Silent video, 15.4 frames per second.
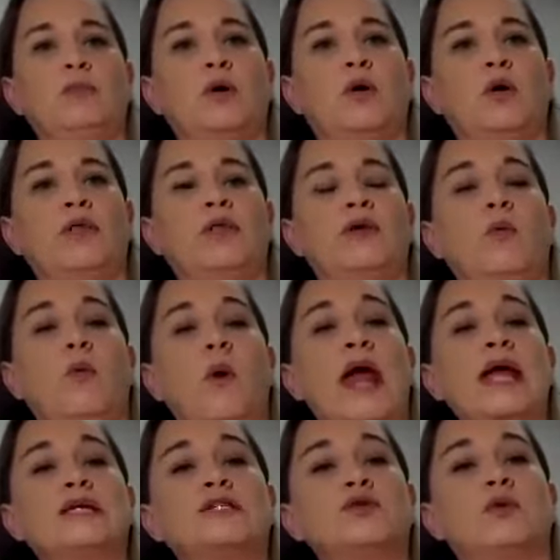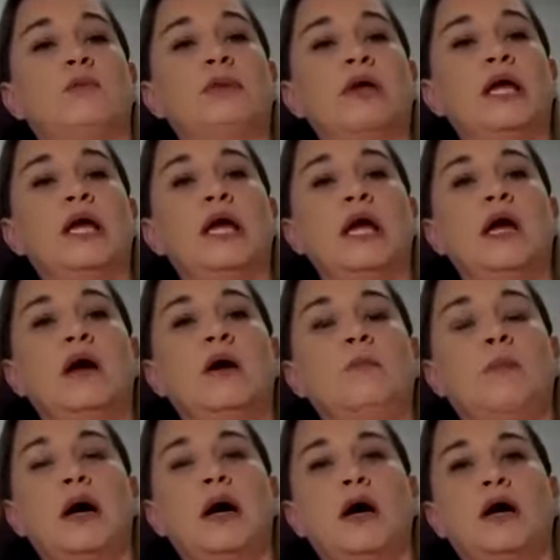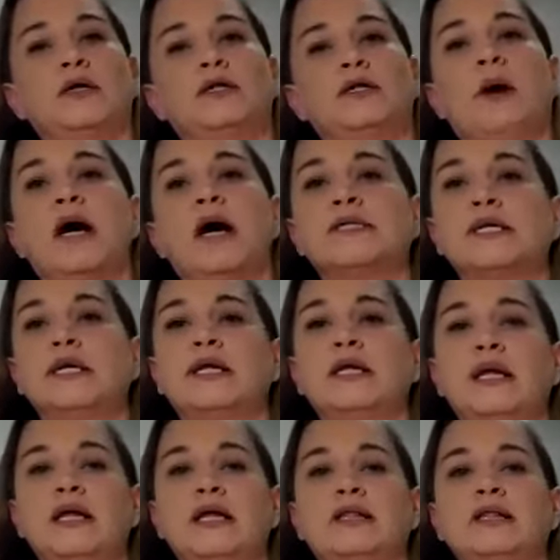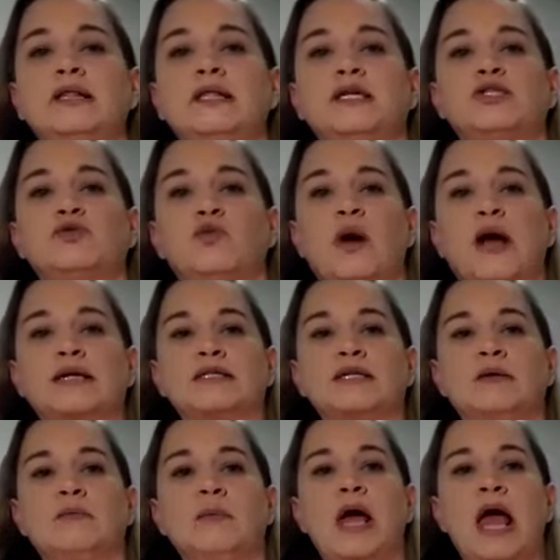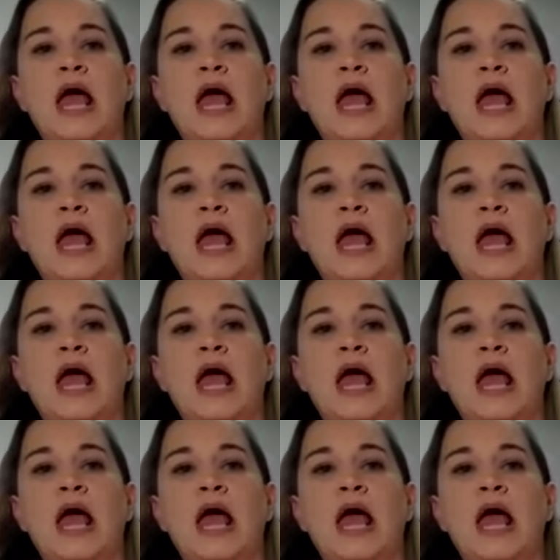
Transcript: or the waste will be deposited in this rectum,